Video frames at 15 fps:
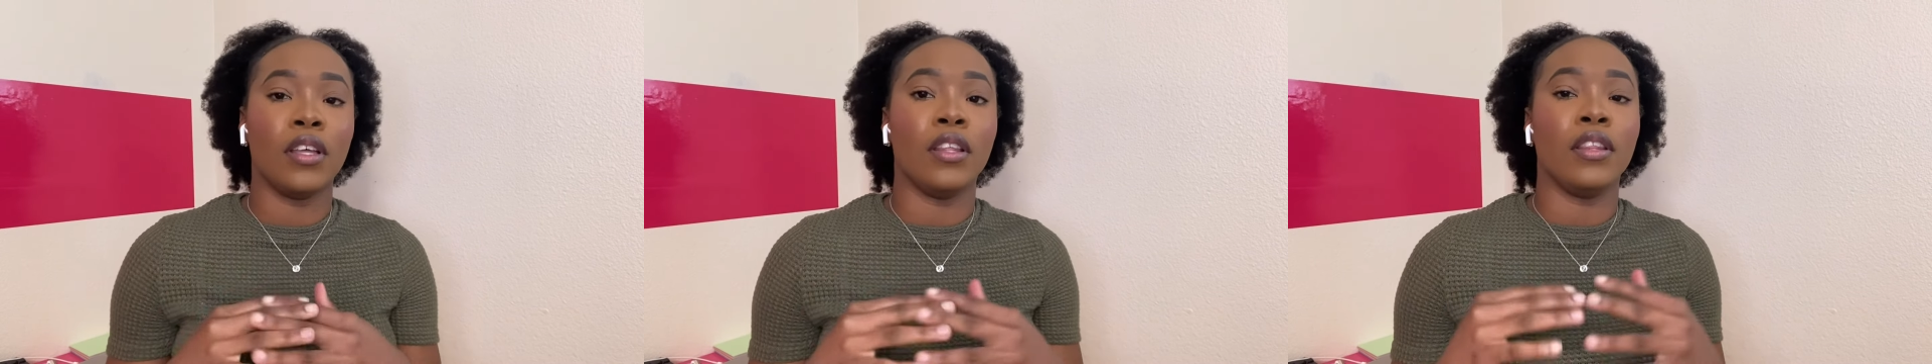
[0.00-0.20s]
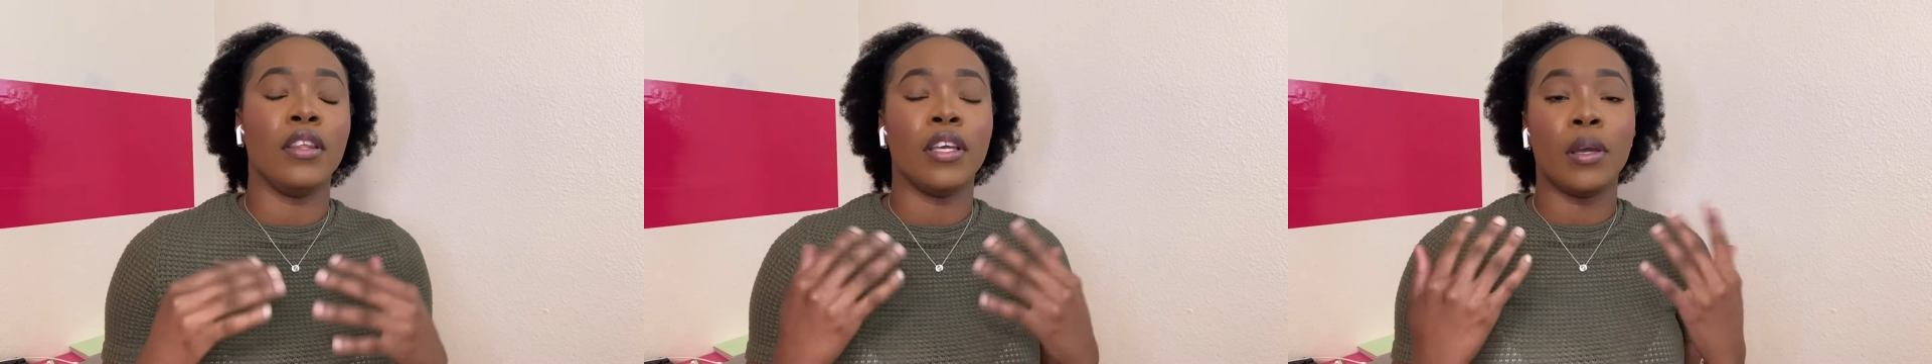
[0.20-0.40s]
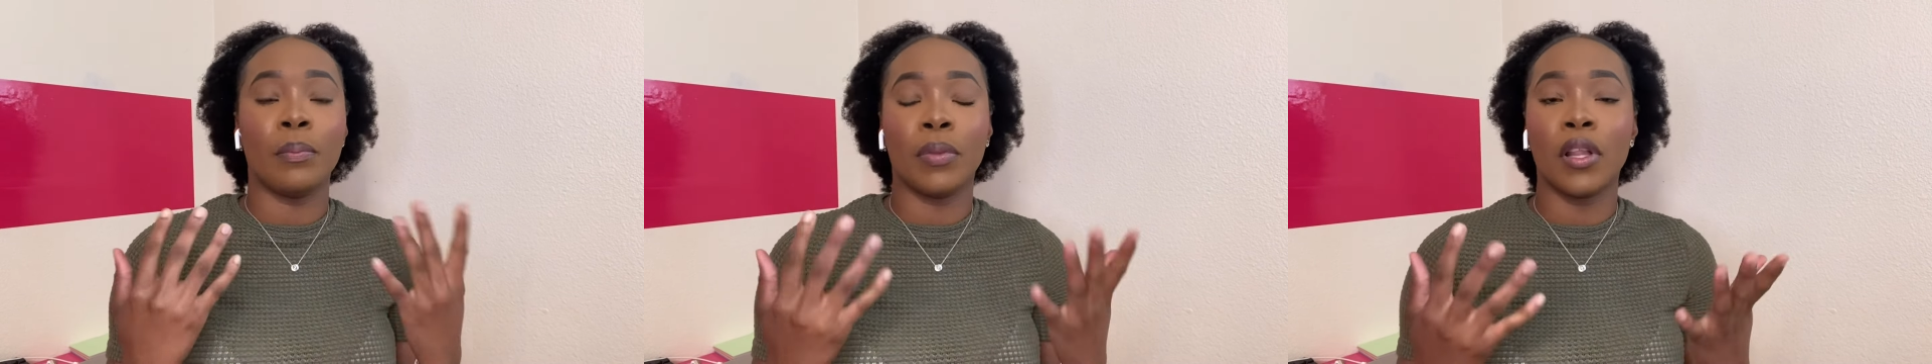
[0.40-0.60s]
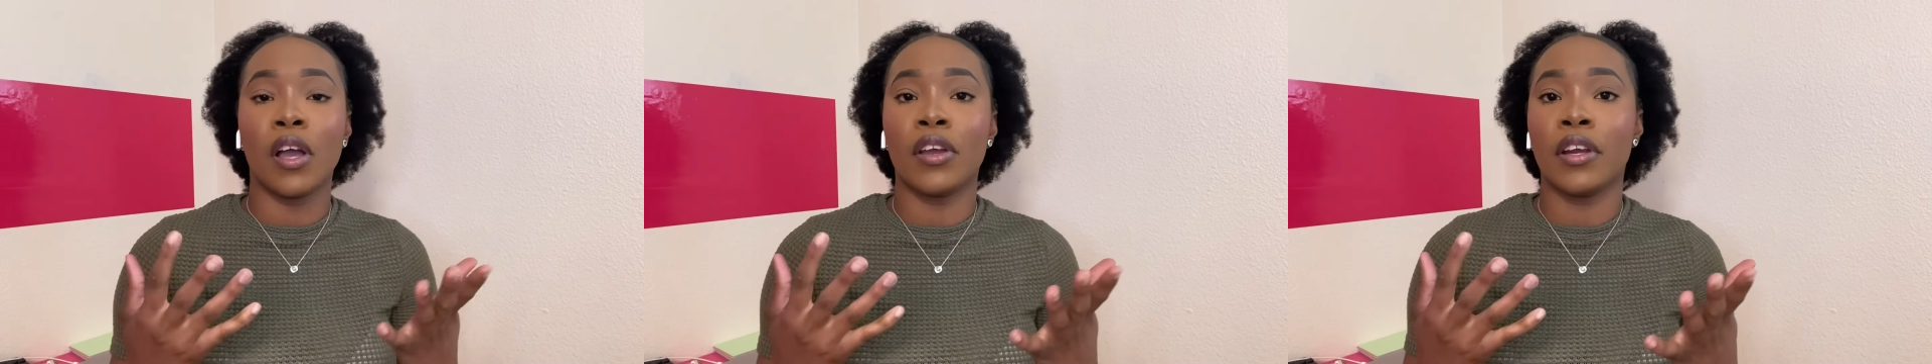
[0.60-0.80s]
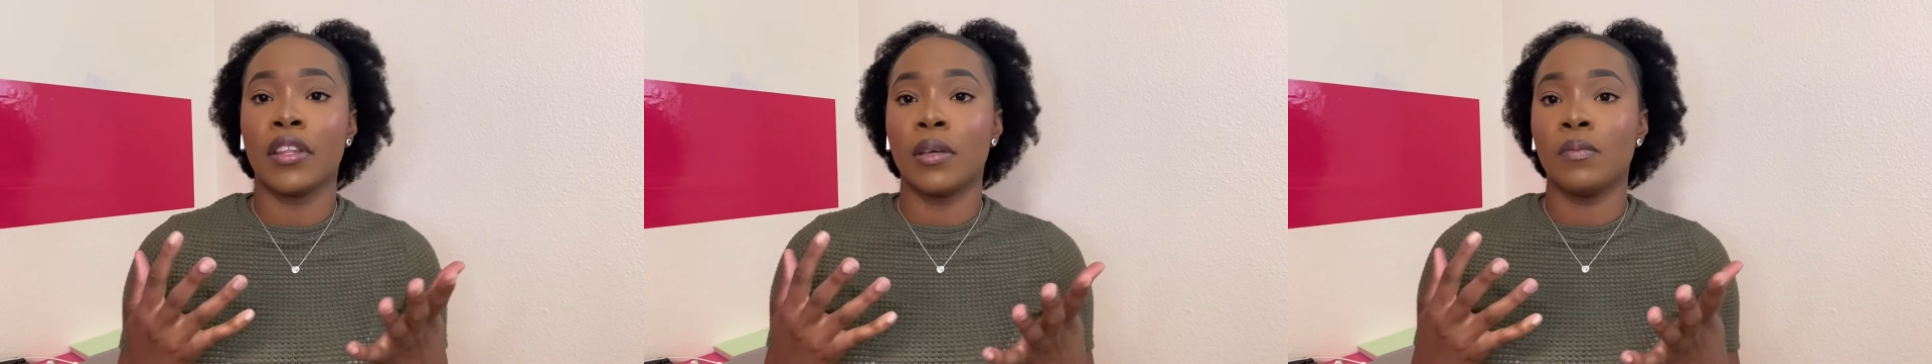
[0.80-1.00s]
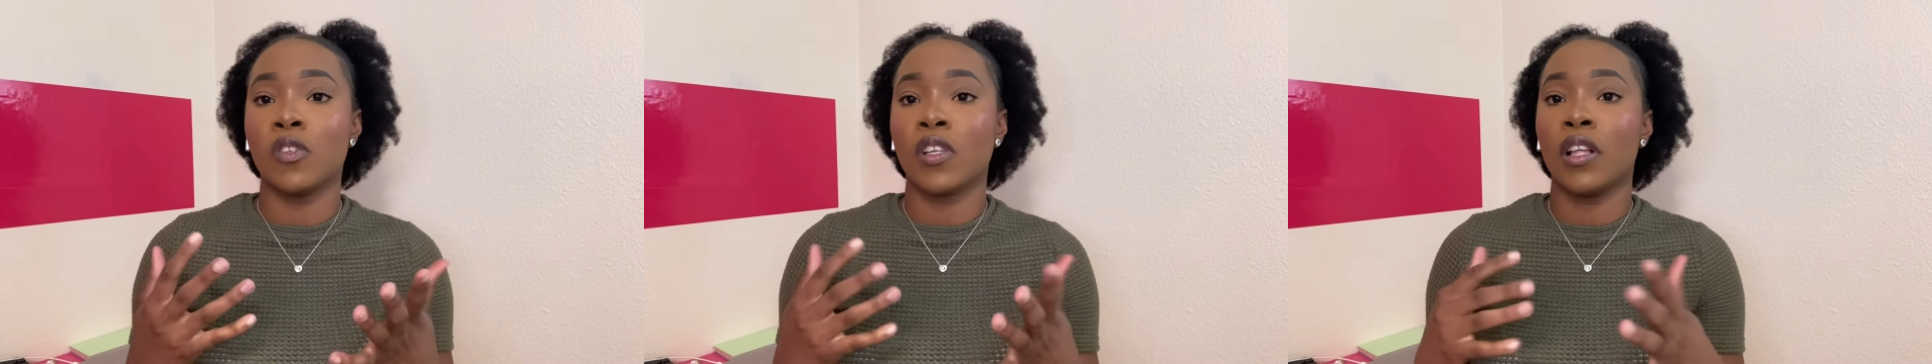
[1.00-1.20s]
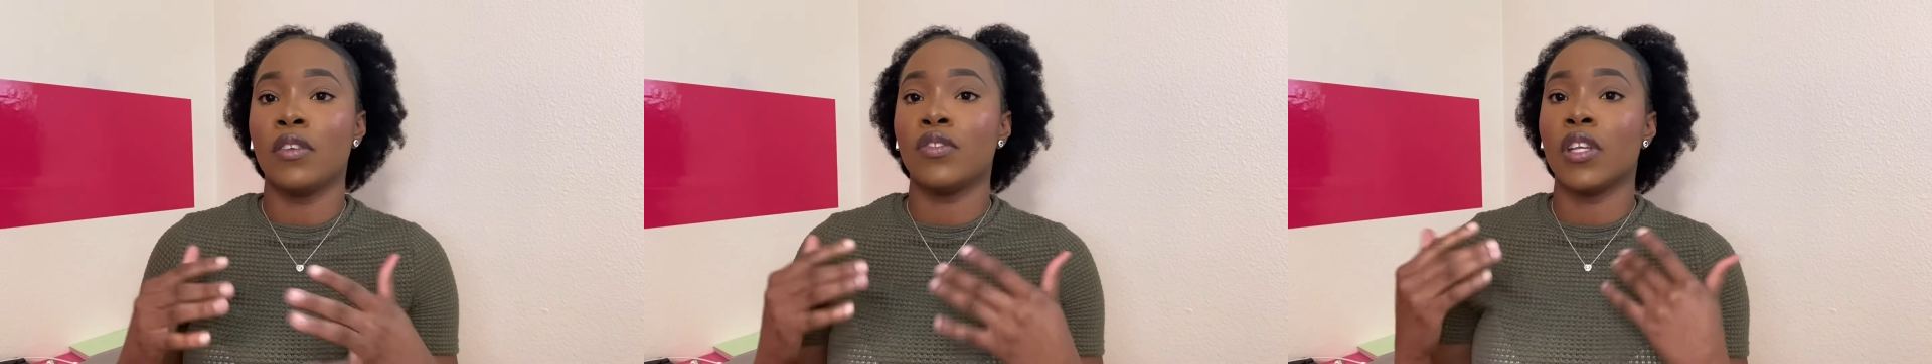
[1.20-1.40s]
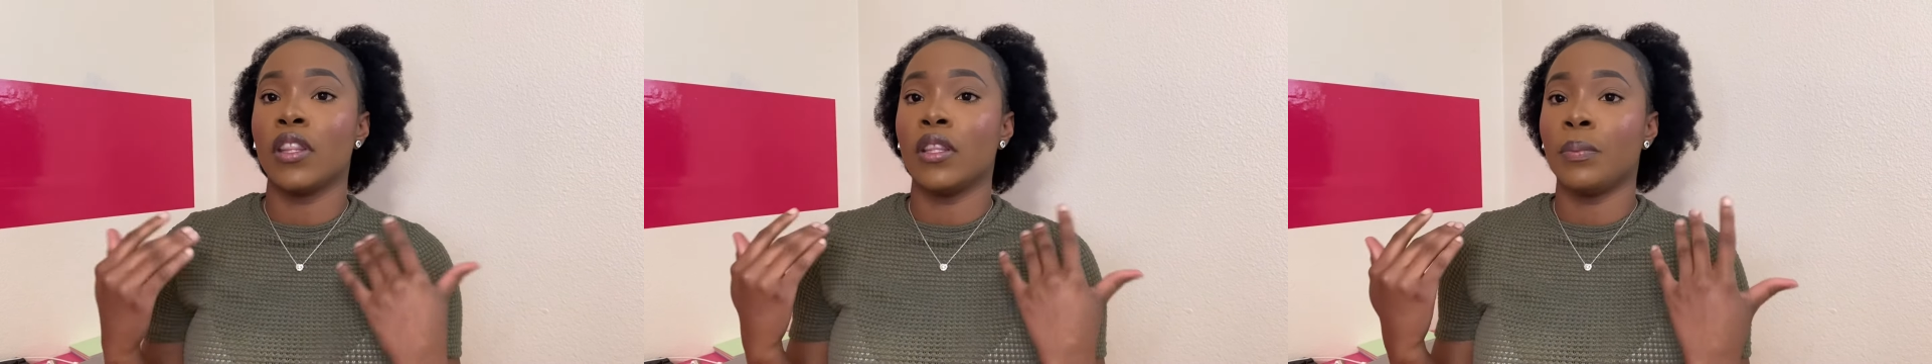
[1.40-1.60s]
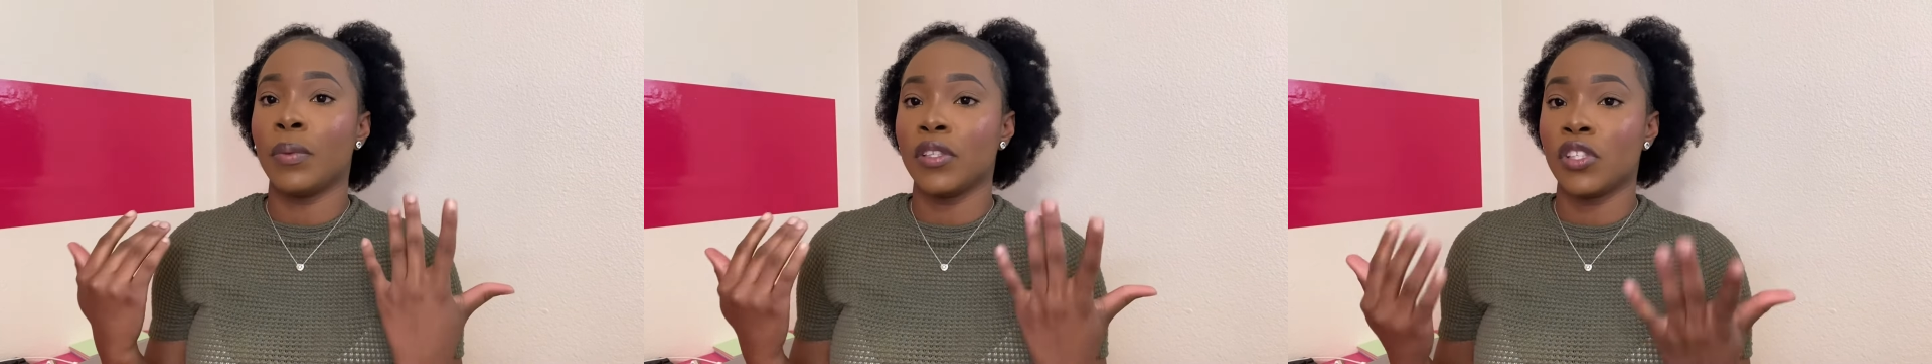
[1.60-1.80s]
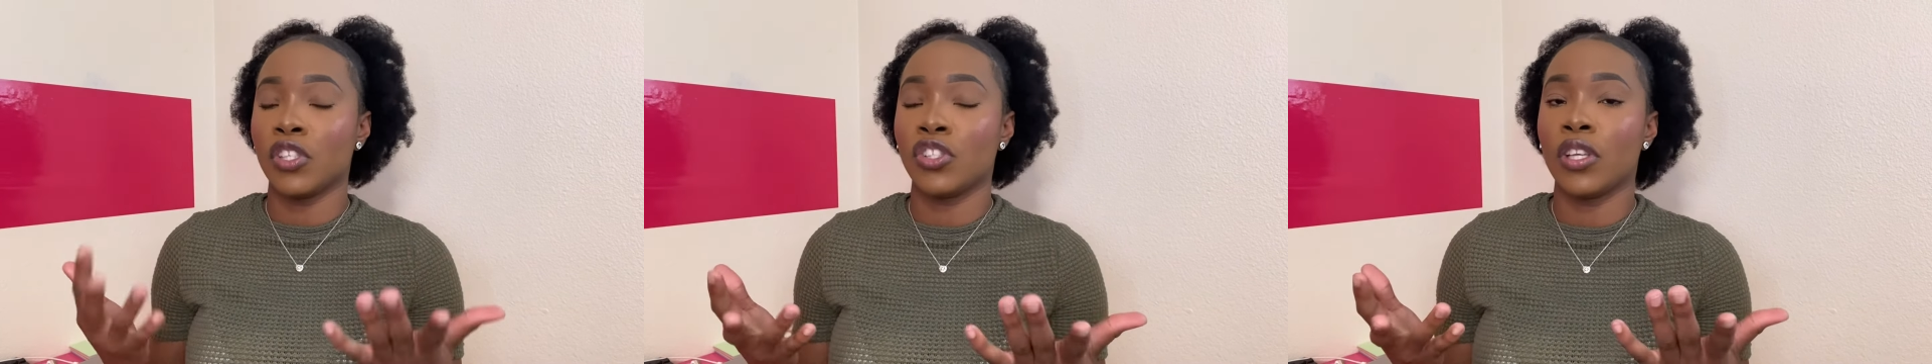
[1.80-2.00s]
the employer themselves and the
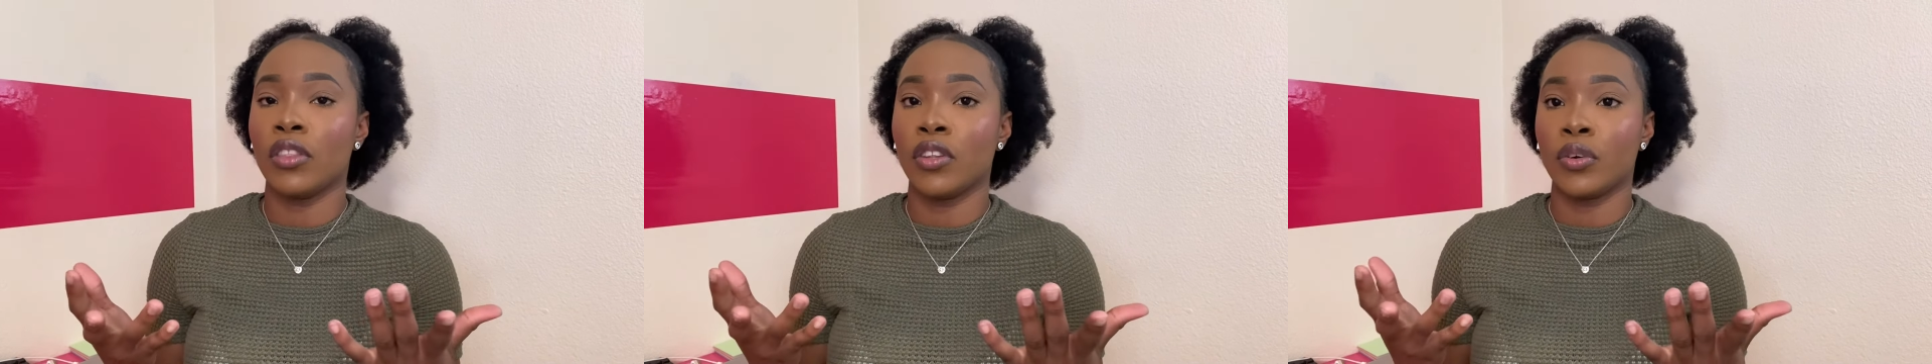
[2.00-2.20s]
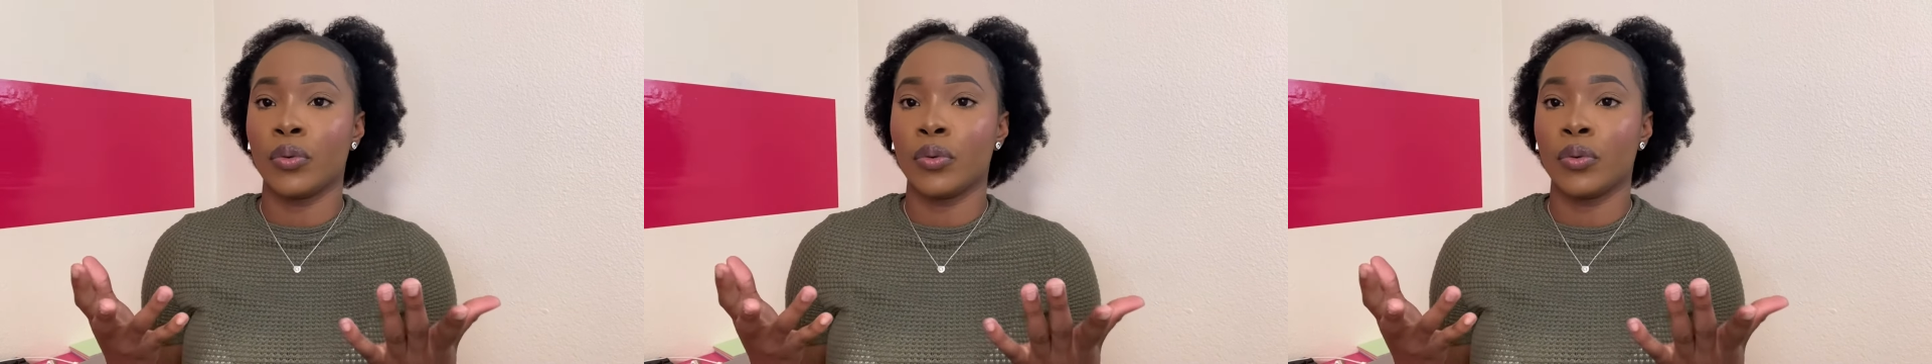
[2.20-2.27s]
position they're